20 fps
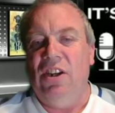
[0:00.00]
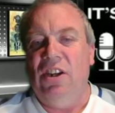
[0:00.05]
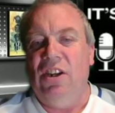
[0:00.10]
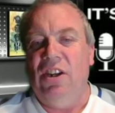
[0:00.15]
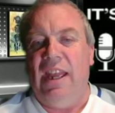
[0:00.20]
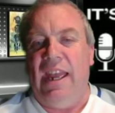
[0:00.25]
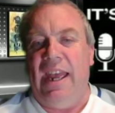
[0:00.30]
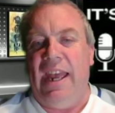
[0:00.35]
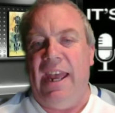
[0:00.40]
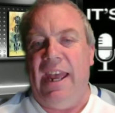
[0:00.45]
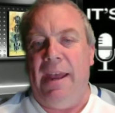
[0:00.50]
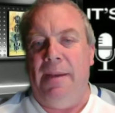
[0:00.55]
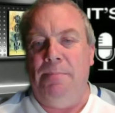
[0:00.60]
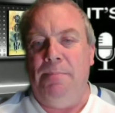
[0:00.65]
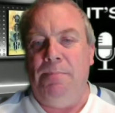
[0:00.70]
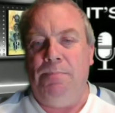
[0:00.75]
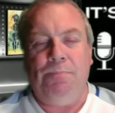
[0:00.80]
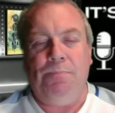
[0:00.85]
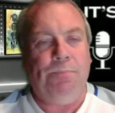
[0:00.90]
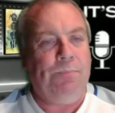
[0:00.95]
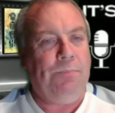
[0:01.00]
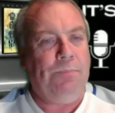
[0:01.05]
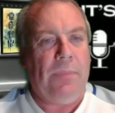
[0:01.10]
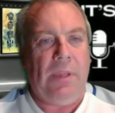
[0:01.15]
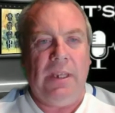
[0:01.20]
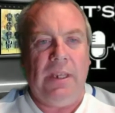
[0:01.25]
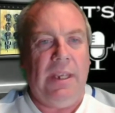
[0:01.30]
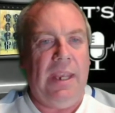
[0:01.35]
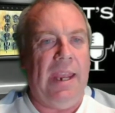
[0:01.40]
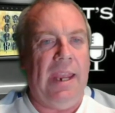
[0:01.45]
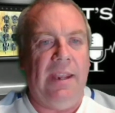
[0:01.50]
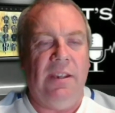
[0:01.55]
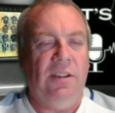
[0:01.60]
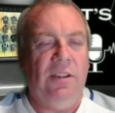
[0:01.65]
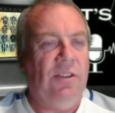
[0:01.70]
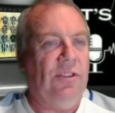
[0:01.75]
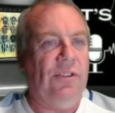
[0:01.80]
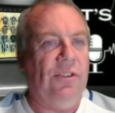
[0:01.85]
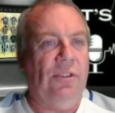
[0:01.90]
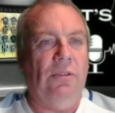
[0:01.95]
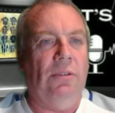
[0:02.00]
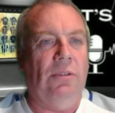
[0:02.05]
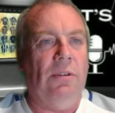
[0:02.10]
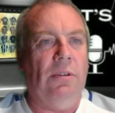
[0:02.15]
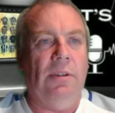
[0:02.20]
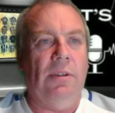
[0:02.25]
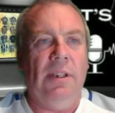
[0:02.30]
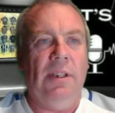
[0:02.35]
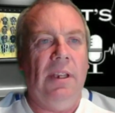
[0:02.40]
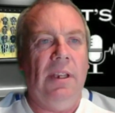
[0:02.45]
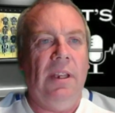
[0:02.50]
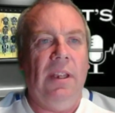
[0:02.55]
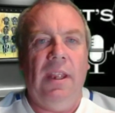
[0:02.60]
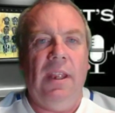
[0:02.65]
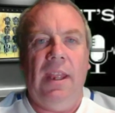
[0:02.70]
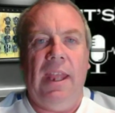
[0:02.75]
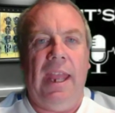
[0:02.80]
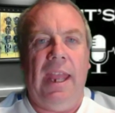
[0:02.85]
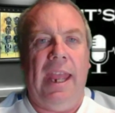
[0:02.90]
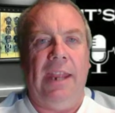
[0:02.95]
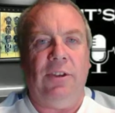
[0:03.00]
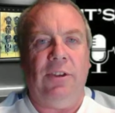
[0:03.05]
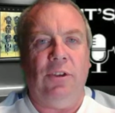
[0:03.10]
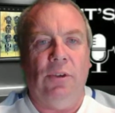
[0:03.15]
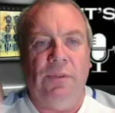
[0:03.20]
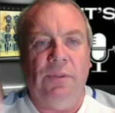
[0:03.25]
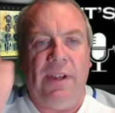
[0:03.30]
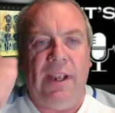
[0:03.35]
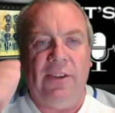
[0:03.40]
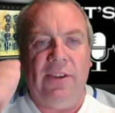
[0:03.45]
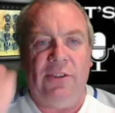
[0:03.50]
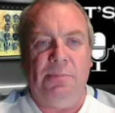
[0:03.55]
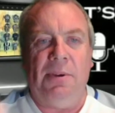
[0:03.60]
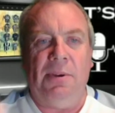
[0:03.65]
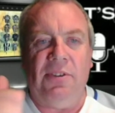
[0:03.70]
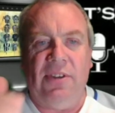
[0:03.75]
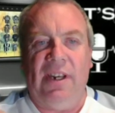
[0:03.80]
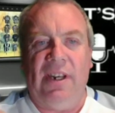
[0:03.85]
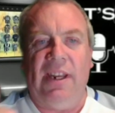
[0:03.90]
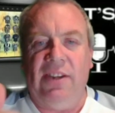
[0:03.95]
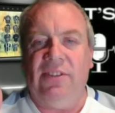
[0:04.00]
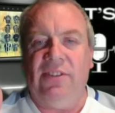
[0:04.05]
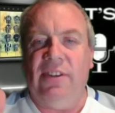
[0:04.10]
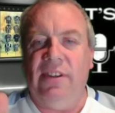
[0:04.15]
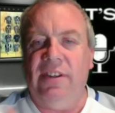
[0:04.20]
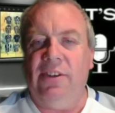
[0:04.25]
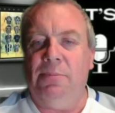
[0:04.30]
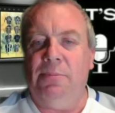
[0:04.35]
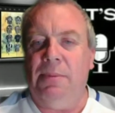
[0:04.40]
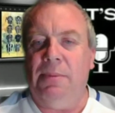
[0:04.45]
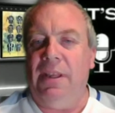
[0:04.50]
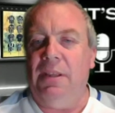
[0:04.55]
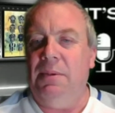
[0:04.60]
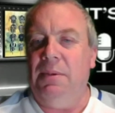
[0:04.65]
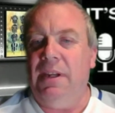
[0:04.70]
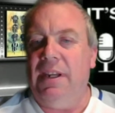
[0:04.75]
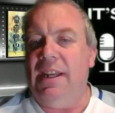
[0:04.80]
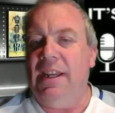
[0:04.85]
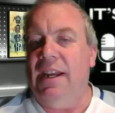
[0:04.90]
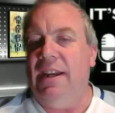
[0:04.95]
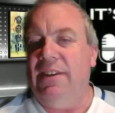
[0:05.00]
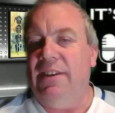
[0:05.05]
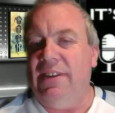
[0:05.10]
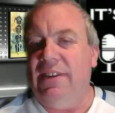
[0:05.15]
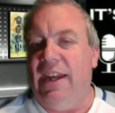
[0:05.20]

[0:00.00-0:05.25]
do. Yeah. So don't forget to smash the likes on this, by the way, guys.